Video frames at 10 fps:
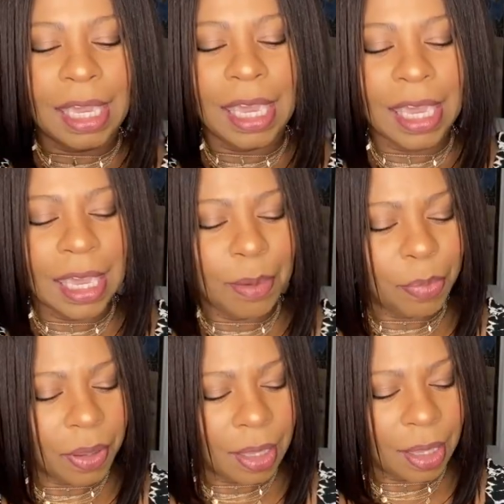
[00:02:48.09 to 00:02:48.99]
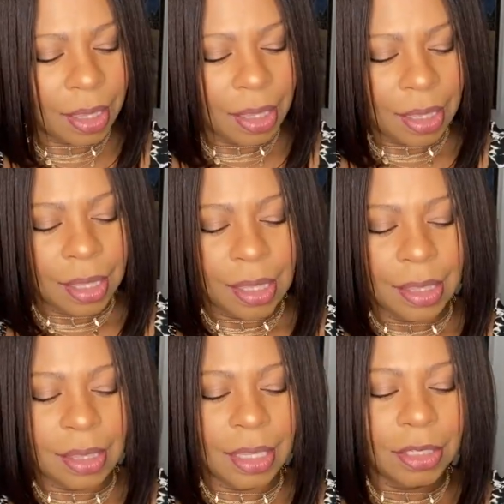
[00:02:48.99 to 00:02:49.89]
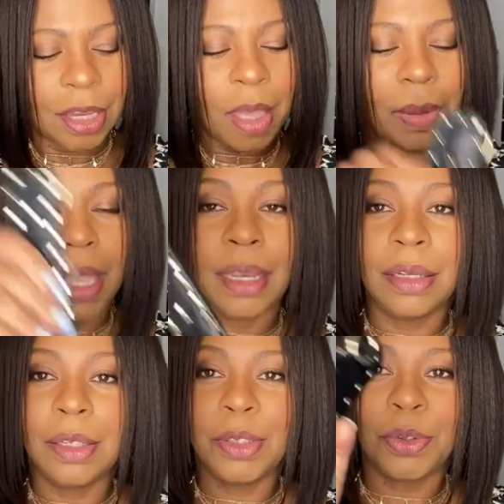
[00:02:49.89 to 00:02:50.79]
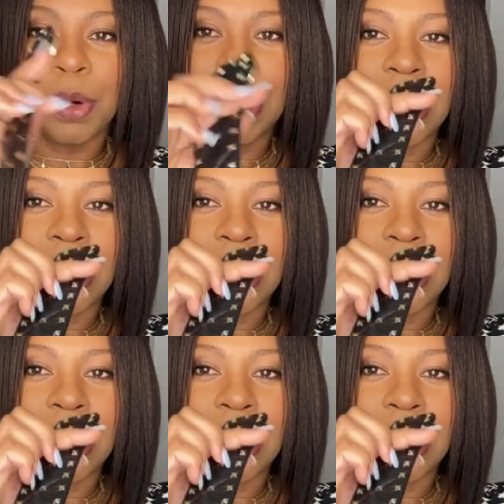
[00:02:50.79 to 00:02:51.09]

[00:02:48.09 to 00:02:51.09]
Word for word: keep the top handle stored